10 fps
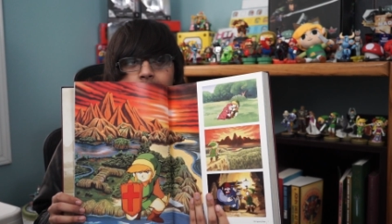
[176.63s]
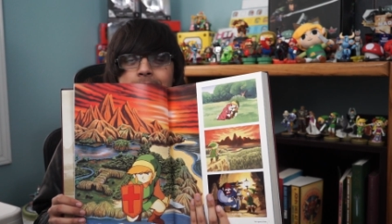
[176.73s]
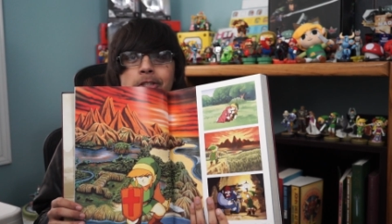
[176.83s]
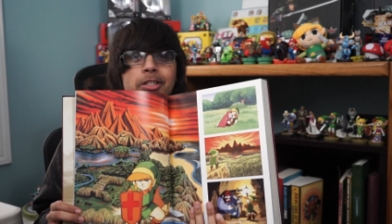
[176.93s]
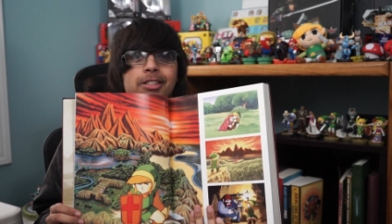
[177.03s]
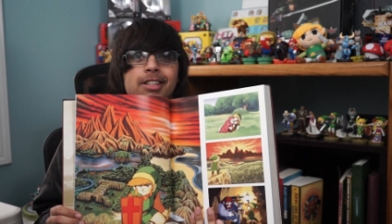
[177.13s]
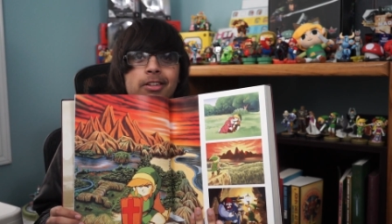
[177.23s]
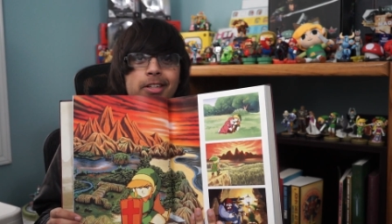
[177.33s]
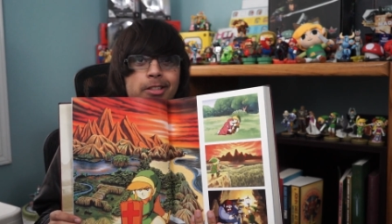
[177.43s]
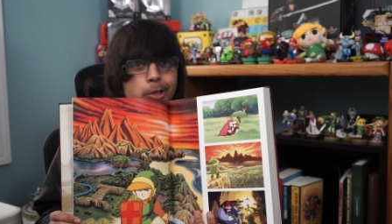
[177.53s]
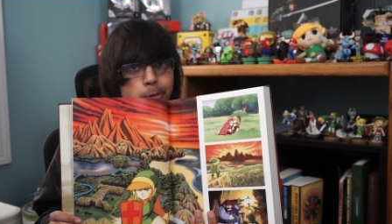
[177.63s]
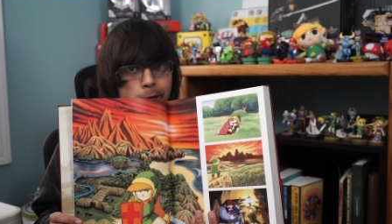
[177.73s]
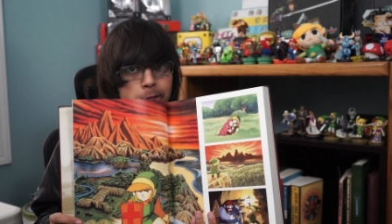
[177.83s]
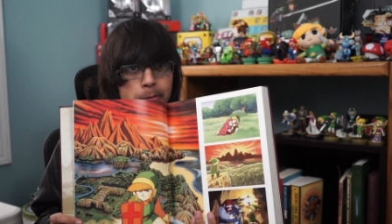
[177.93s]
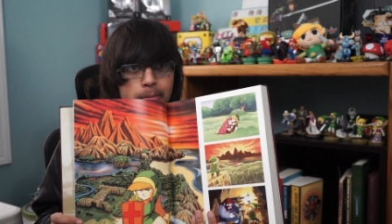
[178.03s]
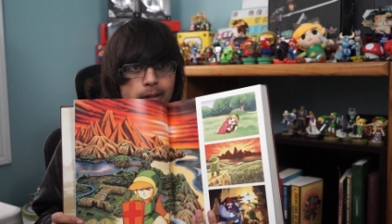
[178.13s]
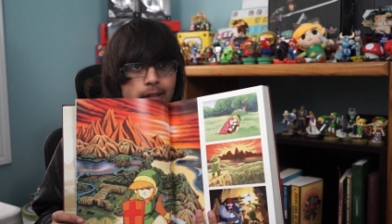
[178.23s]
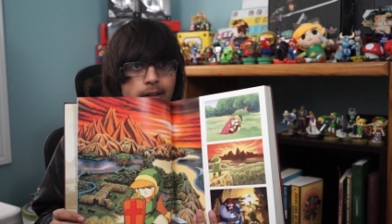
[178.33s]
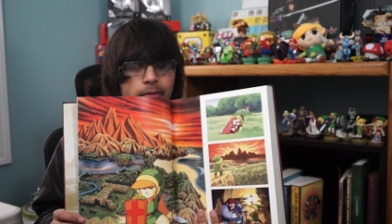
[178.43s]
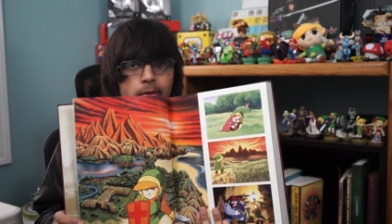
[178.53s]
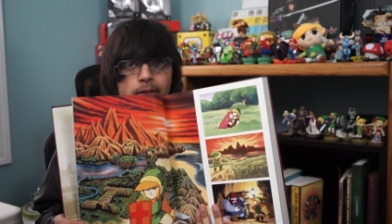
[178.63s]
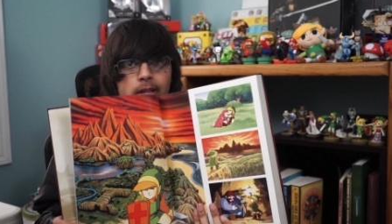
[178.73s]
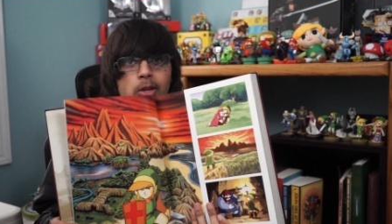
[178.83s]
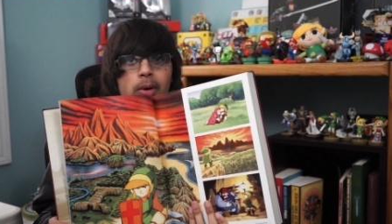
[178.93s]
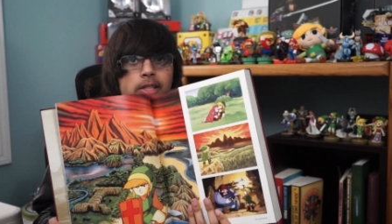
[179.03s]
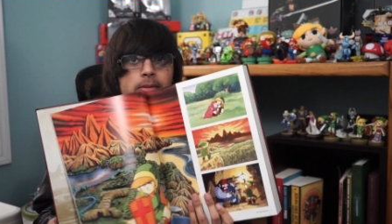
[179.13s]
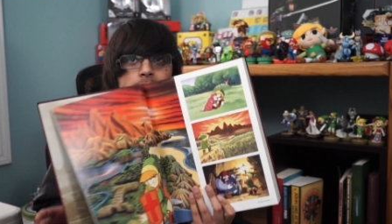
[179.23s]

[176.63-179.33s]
Legend of Zelda instruction booklet for the US